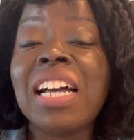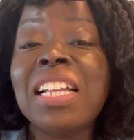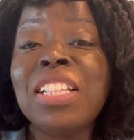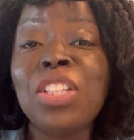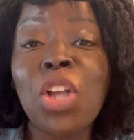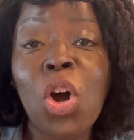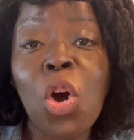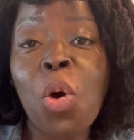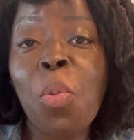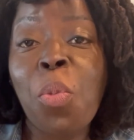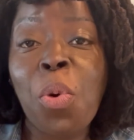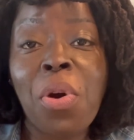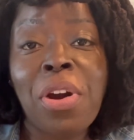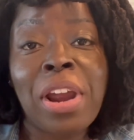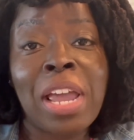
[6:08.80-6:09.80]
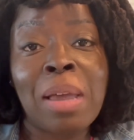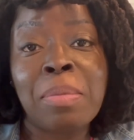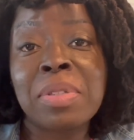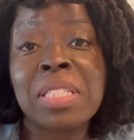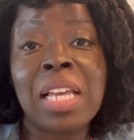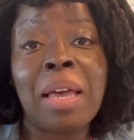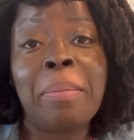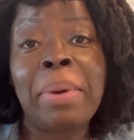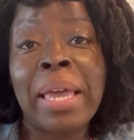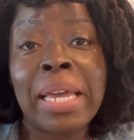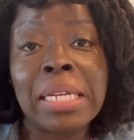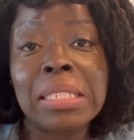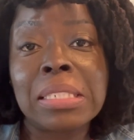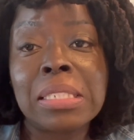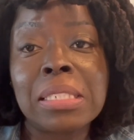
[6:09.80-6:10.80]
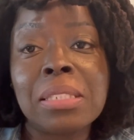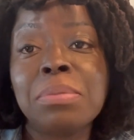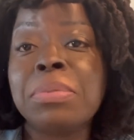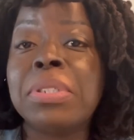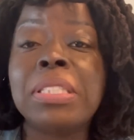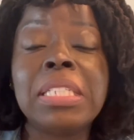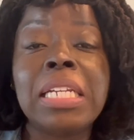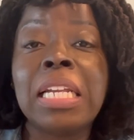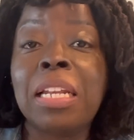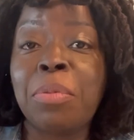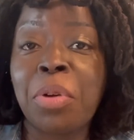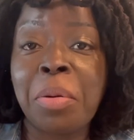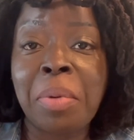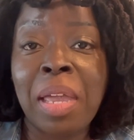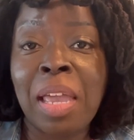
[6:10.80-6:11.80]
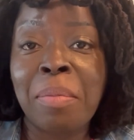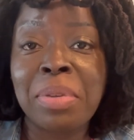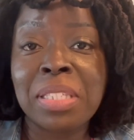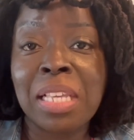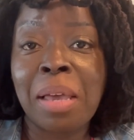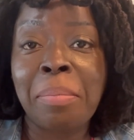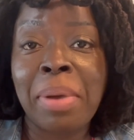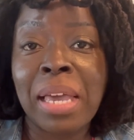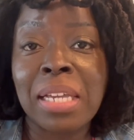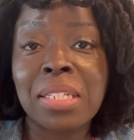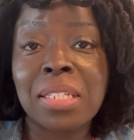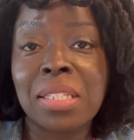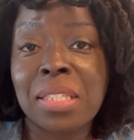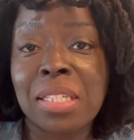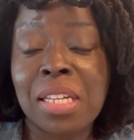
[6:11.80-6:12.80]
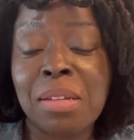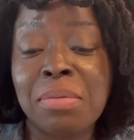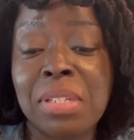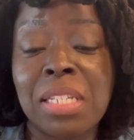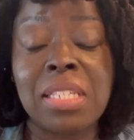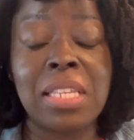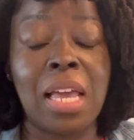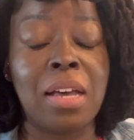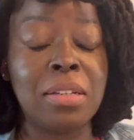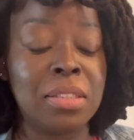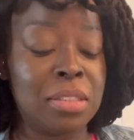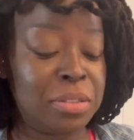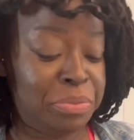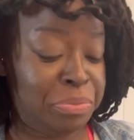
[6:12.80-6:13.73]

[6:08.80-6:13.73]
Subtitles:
no more Amazon packages. We don't need any more Amazon packages to come to this house.